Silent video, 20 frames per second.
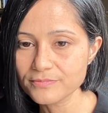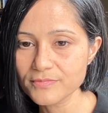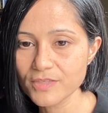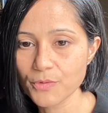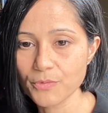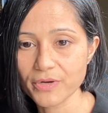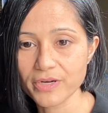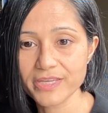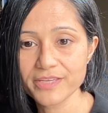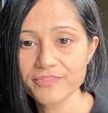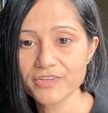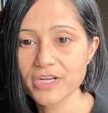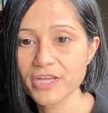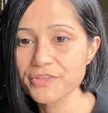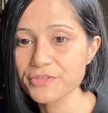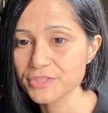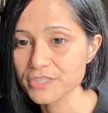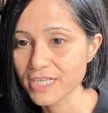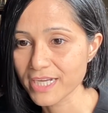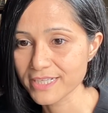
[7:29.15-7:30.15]
or even
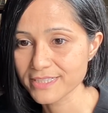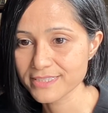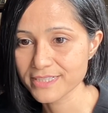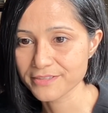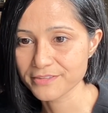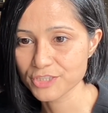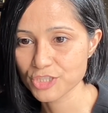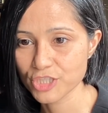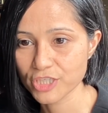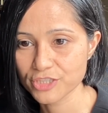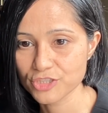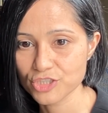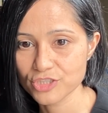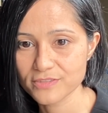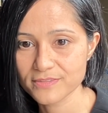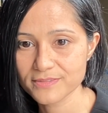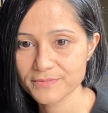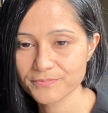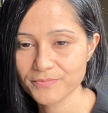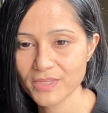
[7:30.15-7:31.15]
other dietary
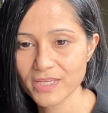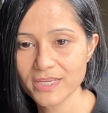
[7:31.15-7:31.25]
changes.